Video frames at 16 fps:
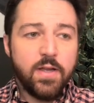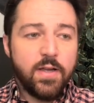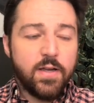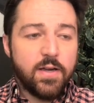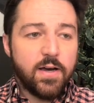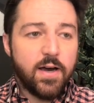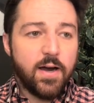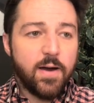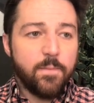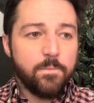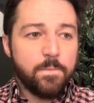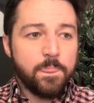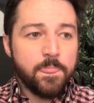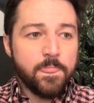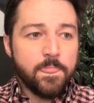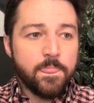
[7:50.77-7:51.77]

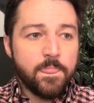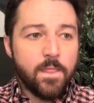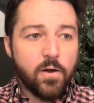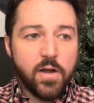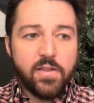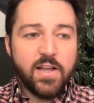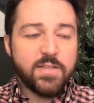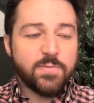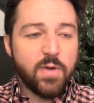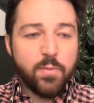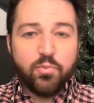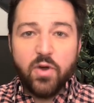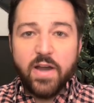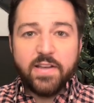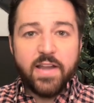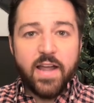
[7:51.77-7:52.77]
Okay, that's my
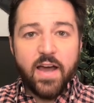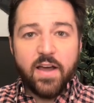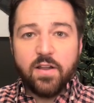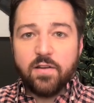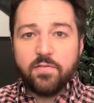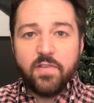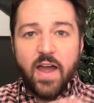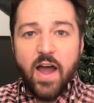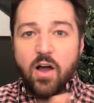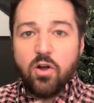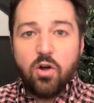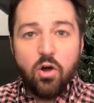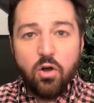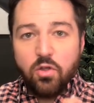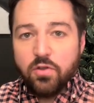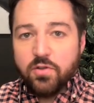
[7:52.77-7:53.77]
breakdown of
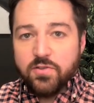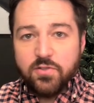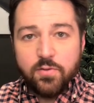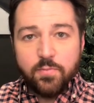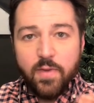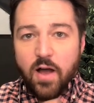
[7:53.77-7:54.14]
alcoholism,